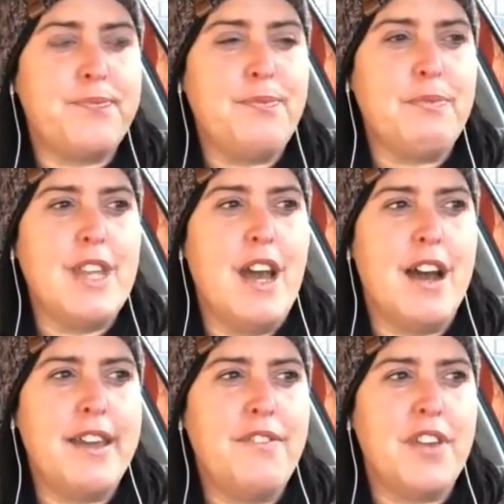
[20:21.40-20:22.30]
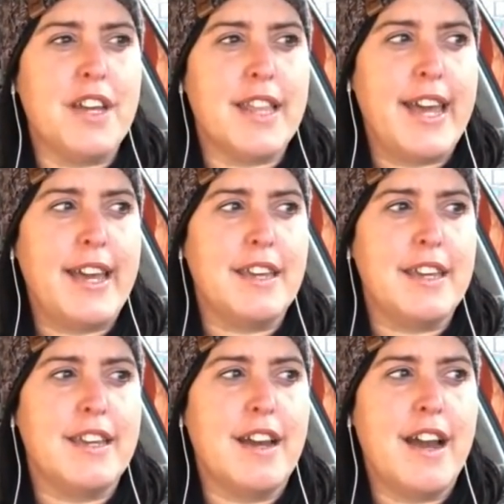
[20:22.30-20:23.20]
I feel like
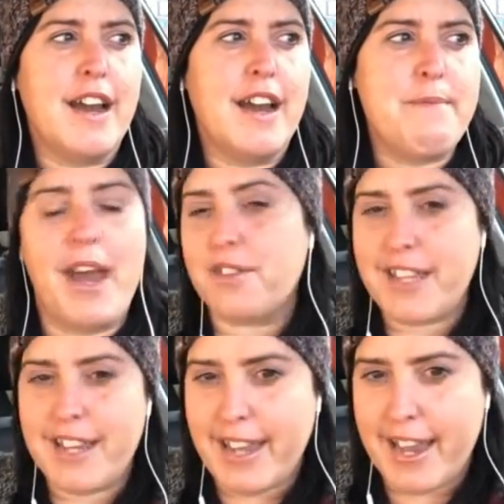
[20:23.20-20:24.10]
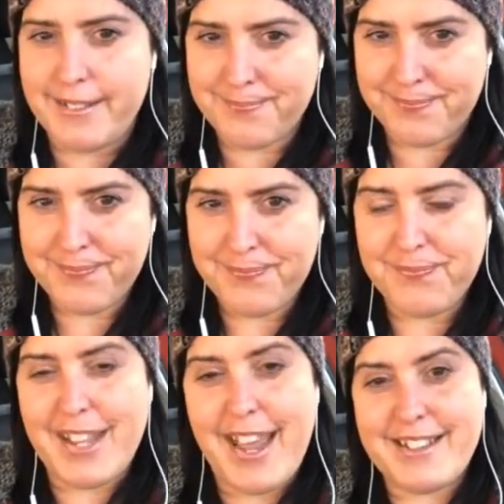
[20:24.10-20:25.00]
I'm healthy again.
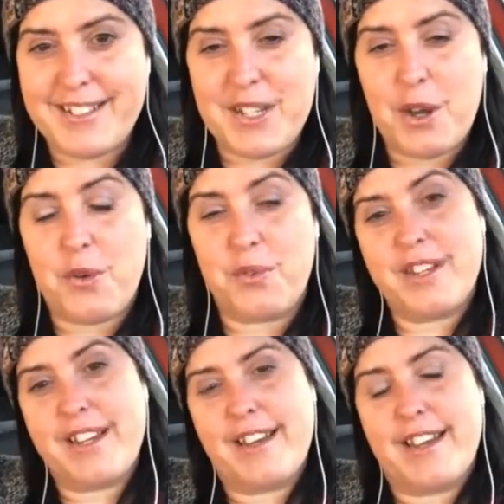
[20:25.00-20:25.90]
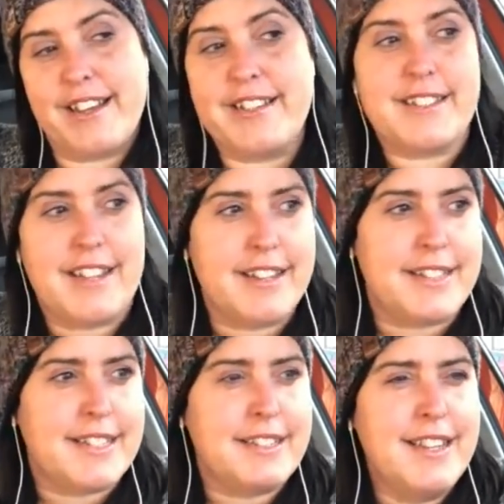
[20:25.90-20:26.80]
And so
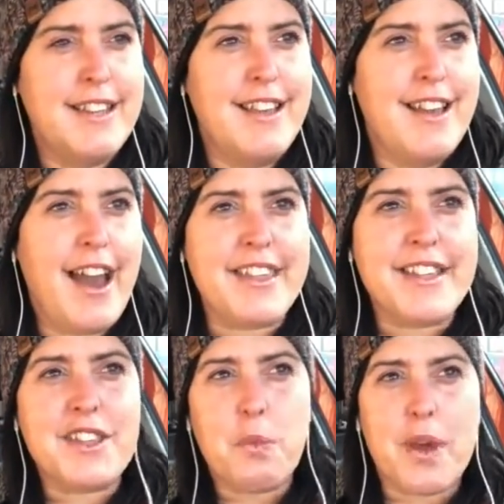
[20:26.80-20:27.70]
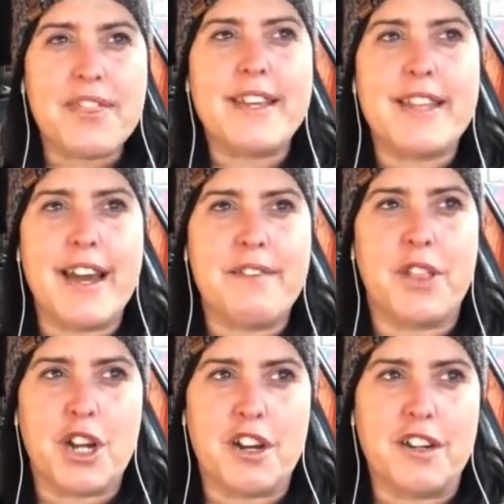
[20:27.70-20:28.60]
it's I think the one thing that I've
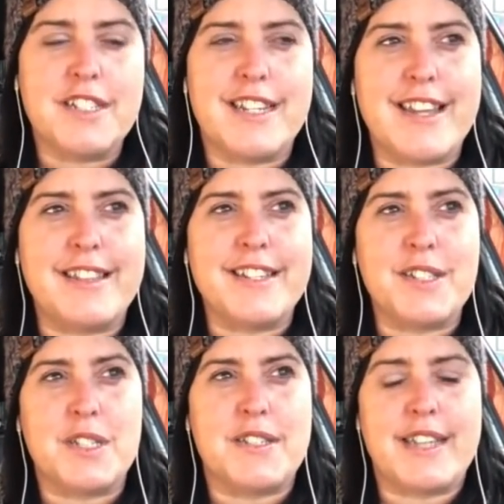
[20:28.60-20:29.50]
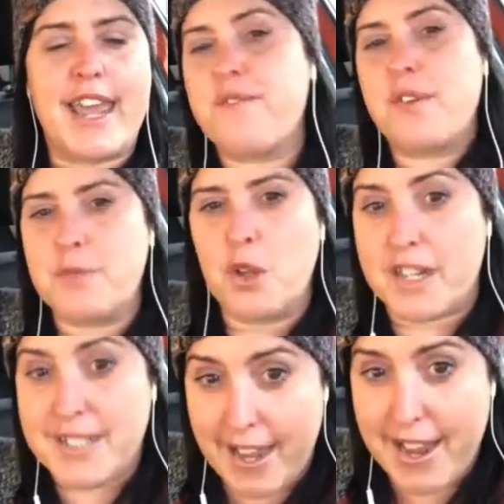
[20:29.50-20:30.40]
learned, and this was came from Laura
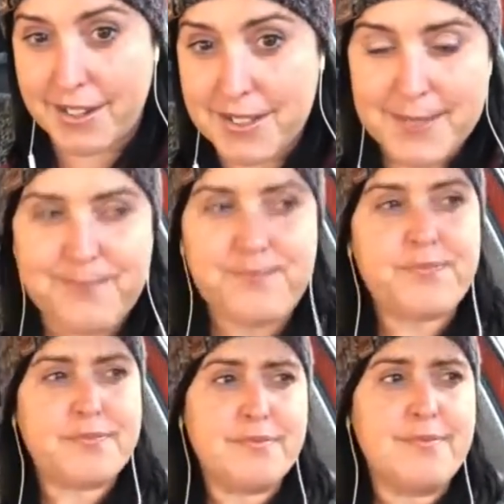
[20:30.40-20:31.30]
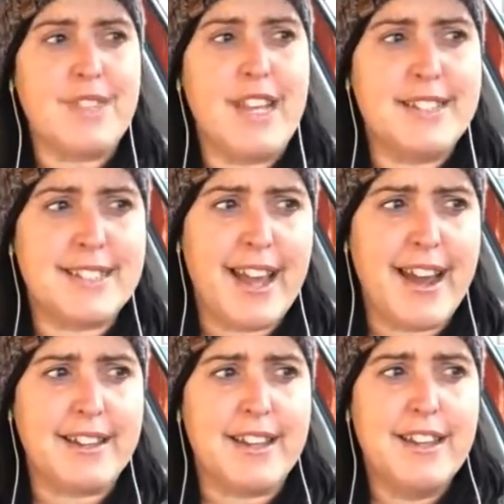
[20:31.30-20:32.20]
Sales, is that,
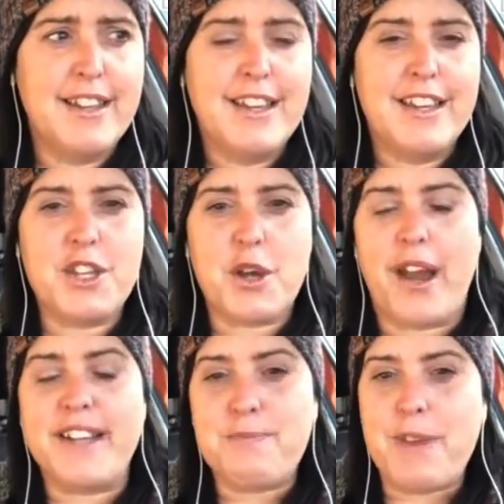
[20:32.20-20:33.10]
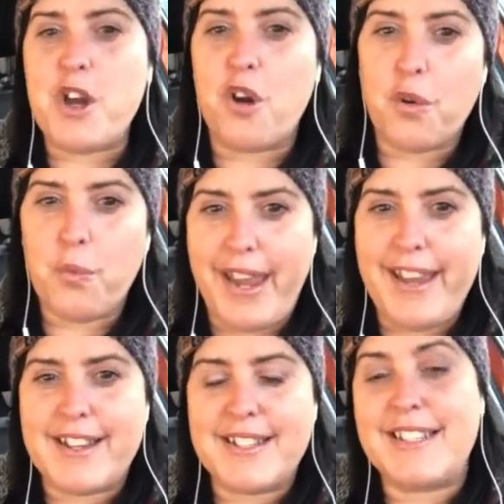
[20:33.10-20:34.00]
you know, us being overweight
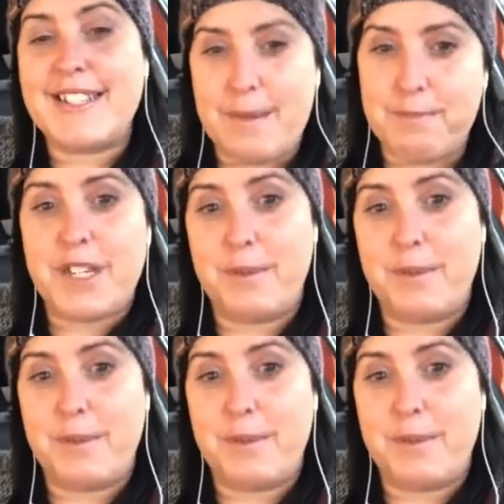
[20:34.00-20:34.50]
is a symptom.